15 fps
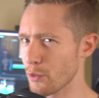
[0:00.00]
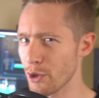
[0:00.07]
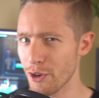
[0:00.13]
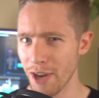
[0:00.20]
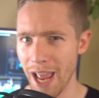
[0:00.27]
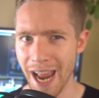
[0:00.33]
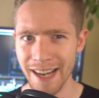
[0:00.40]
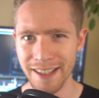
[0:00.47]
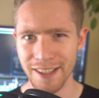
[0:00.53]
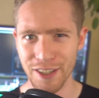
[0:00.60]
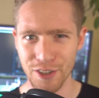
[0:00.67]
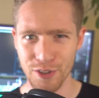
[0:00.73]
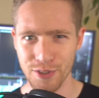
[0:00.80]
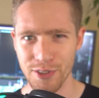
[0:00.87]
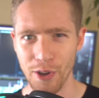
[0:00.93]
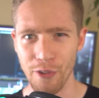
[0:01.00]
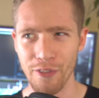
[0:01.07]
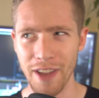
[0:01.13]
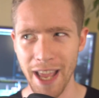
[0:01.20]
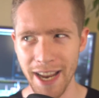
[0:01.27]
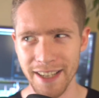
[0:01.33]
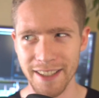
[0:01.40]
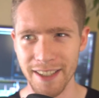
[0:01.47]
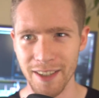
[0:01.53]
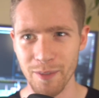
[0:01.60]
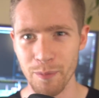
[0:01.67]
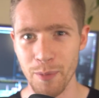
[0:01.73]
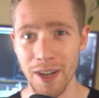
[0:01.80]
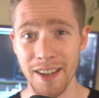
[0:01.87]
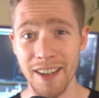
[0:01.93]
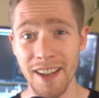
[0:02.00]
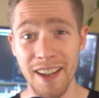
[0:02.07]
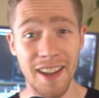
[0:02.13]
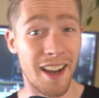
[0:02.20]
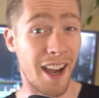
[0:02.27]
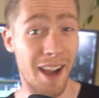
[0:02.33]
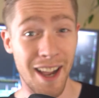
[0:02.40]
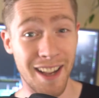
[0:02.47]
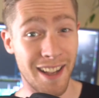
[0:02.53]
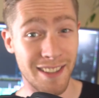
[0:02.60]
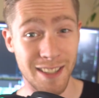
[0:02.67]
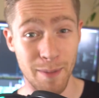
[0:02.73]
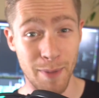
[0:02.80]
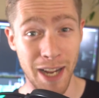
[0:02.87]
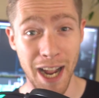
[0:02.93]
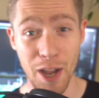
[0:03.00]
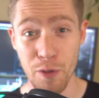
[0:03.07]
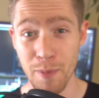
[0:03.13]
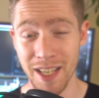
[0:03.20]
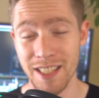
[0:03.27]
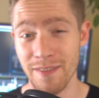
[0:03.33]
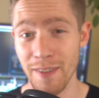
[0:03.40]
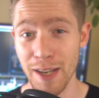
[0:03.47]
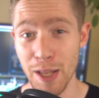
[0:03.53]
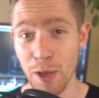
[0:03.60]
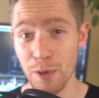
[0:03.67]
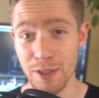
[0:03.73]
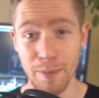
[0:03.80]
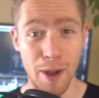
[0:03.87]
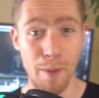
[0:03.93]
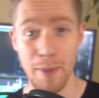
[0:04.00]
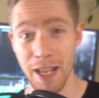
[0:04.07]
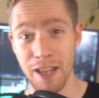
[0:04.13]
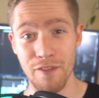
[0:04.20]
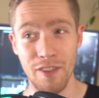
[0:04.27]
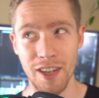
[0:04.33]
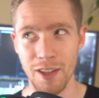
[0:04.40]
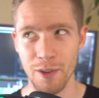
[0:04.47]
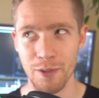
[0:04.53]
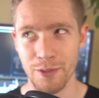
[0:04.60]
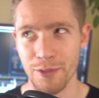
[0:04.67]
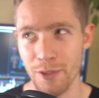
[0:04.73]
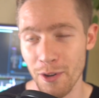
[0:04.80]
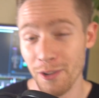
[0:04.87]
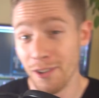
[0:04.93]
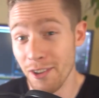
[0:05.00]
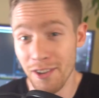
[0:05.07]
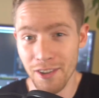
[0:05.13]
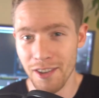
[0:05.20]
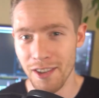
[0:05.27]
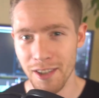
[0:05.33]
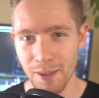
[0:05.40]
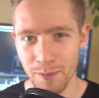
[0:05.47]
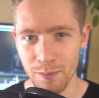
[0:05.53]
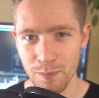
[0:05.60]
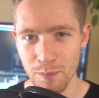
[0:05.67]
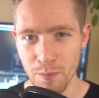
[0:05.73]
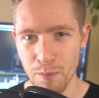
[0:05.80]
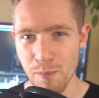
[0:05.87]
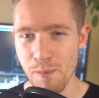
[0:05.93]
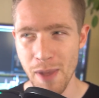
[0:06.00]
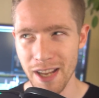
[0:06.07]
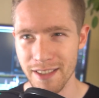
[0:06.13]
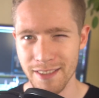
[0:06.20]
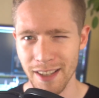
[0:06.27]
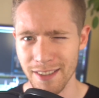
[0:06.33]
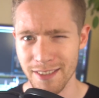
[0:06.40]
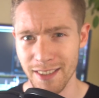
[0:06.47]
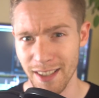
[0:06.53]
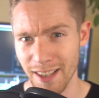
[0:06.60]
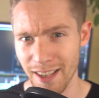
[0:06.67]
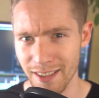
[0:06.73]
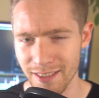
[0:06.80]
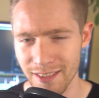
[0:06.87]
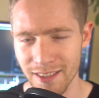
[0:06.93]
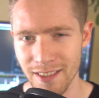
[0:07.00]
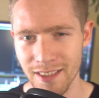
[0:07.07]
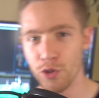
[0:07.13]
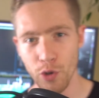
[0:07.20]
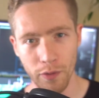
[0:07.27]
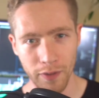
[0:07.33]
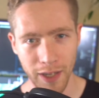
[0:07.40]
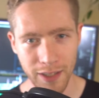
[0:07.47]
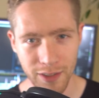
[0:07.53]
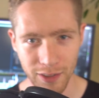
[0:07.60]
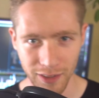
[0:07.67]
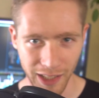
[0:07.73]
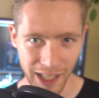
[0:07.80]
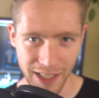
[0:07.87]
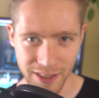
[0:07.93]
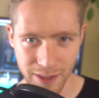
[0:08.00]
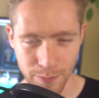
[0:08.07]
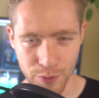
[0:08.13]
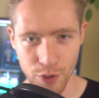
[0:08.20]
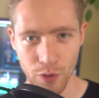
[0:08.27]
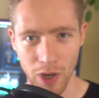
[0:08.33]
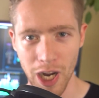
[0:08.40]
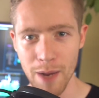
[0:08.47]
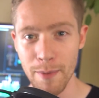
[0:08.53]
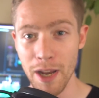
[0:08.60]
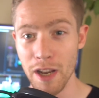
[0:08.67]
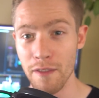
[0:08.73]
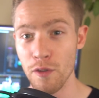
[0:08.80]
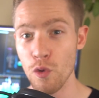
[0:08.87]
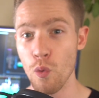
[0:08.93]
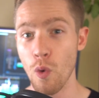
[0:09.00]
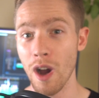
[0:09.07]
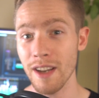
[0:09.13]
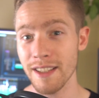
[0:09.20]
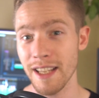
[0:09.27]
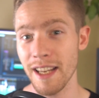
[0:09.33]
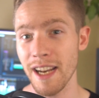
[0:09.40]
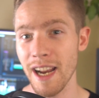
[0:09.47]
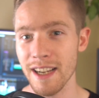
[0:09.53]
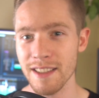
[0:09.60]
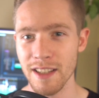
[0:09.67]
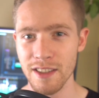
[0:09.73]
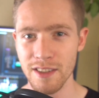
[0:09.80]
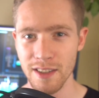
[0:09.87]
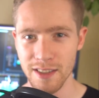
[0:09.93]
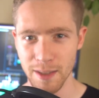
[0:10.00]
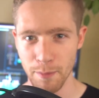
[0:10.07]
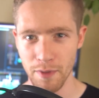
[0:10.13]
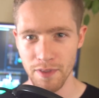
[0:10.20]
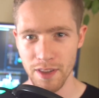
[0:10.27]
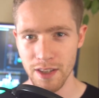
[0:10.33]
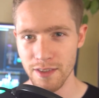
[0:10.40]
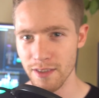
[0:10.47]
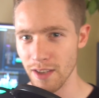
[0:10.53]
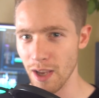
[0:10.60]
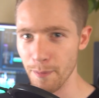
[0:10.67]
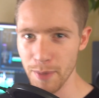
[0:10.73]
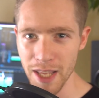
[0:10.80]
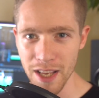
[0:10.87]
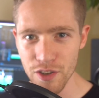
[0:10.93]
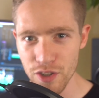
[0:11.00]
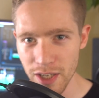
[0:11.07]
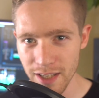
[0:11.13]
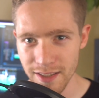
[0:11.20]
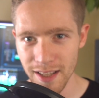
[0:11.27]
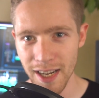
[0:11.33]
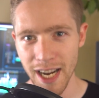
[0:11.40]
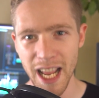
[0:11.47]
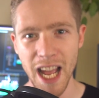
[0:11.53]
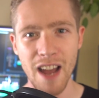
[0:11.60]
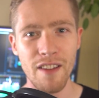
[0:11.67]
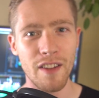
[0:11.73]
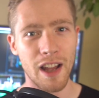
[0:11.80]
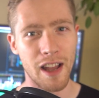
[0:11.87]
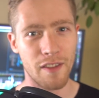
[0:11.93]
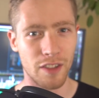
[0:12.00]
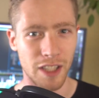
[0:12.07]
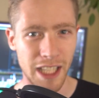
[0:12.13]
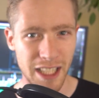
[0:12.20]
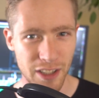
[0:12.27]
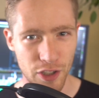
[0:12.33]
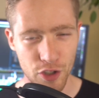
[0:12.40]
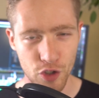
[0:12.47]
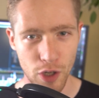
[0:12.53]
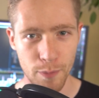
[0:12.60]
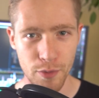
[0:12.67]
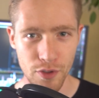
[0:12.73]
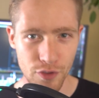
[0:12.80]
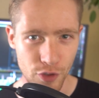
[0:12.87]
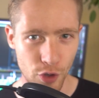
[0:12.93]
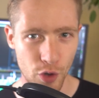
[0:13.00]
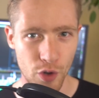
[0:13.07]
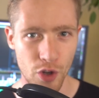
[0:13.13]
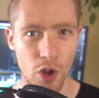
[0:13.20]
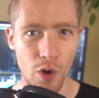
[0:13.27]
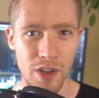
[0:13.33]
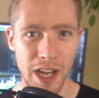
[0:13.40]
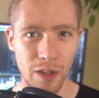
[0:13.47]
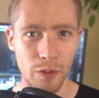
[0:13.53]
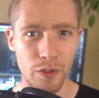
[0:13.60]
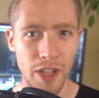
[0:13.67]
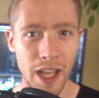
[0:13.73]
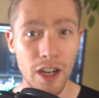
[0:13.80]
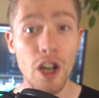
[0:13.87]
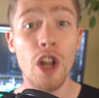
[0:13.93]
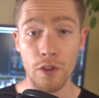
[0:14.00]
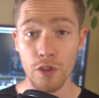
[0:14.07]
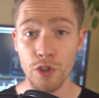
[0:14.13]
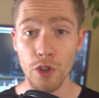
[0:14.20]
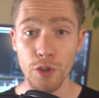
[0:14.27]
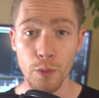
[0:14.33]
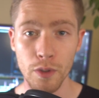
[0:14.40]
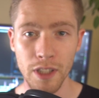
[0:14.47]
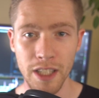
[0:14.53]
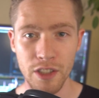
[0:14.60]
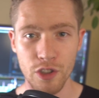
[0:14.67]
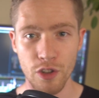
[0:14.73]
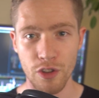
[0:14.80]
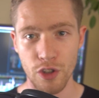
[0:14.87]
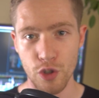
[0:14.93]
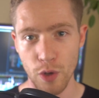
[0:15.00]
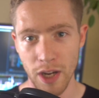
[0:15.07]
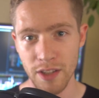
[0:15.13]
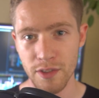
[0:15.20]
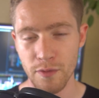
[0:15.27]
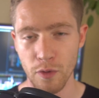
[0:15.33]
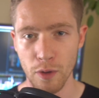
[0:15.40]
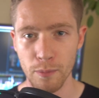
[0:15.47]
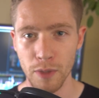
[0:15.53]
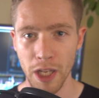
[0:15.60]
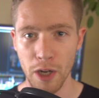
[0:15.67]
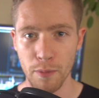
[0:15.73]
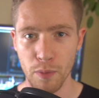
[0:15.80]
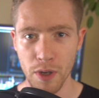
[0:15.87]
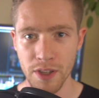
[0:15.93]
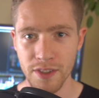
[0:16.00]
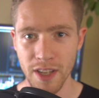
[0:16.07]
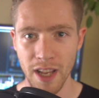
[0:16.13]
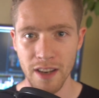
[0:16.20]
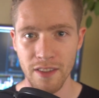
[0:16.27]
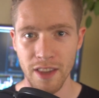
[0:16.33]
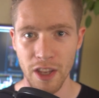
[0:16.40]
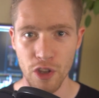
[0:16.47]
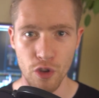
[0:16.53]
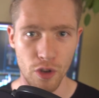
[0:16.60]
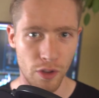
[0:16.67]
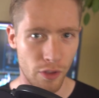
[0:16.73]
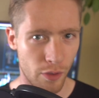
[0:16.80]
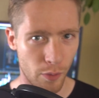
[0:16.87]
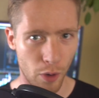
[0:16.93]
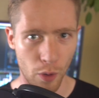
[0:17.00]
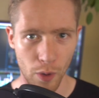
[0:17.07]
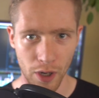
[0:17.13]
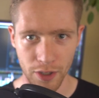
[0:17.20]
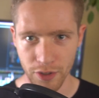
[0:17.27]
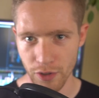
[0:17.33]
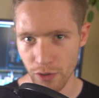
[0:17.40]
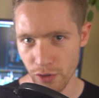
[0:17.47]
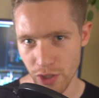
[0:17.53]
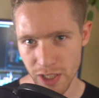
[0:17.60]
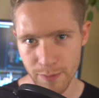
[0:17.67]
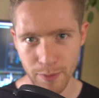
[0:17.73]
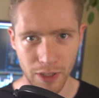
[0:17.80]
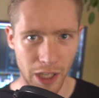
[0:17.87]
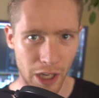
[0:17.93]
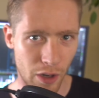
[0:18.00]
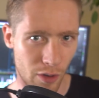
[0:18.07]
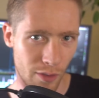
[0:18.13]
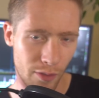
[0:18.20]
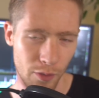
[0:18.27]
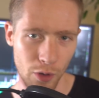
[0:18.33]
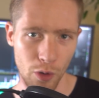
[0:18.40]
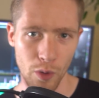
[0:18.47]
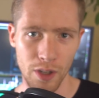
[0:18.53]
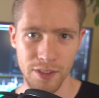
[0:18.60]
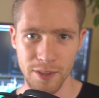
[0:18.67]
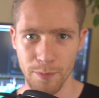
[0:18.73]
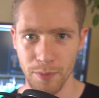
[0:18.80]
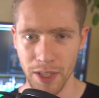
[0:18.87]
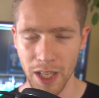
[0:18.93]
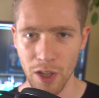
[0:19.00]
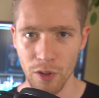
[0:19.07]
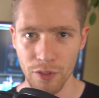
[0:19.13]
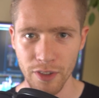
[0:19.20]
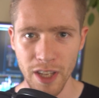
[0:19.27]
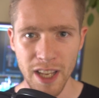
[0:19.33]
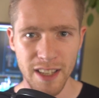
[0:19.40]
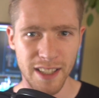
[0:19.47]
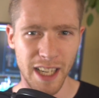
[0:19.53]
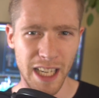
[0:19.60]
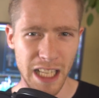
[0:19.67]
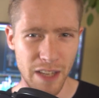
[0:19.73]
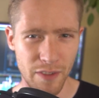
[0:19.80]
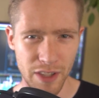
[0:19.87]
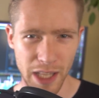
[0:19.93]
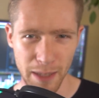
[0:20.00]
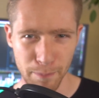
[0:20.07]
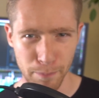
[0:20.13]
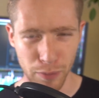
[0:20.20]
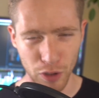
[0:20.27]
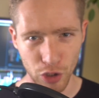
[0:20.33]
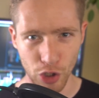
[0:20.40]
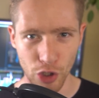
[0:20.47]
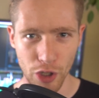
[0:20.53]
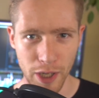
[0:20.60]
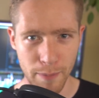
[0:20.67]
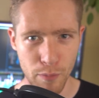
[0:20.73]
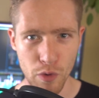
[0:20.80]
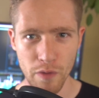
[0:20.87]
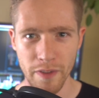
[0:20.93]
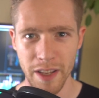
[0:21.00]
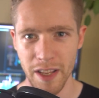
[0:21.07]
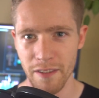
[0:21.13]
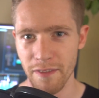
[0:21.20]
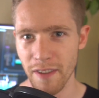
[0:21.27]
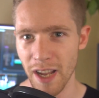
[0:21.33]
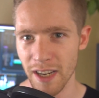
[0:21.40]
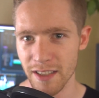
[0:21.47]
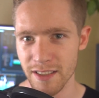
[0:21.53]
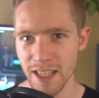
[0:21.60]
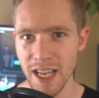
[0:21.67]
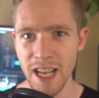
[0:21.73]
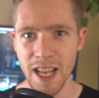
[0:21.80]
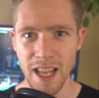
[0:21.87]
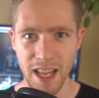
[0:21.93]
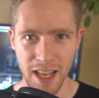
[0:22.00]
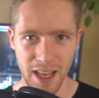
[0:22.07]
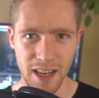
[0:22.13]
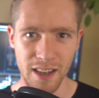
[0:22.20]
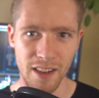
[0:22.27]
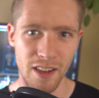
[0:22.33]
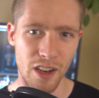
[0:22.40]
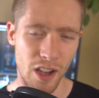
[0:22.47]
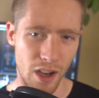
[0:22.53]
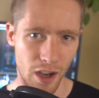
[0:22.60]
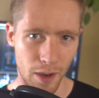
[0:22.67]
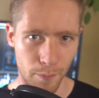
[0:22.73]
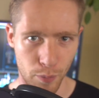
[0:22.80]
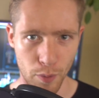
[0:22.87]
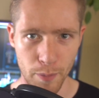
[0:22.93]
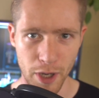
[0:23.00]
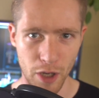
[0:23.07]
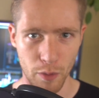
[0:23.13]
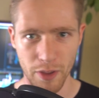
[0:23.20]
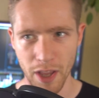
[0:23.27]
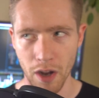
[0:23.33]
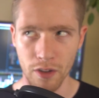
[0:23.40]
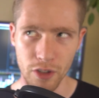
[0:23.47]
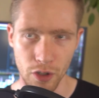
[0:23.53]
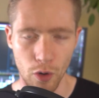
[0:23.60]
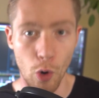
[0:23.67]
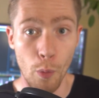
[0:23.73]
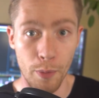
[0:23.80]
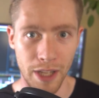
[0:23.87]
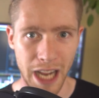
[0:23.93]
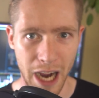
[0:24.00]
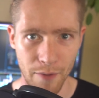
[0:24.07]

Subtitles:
weird editing yourself editing, but I guess I'm a guy who makes videos about making videos, so makes sense, I guess. Don't forget to like and subscribe, and if you want to get access to some of these PNGs that I have a link in the description so you can go download that. There's also a link to the transform layer preset that you can throw on your adjustment layer or throw on something else to kind of give it that blurry movie effect in Premiere without, you know, opening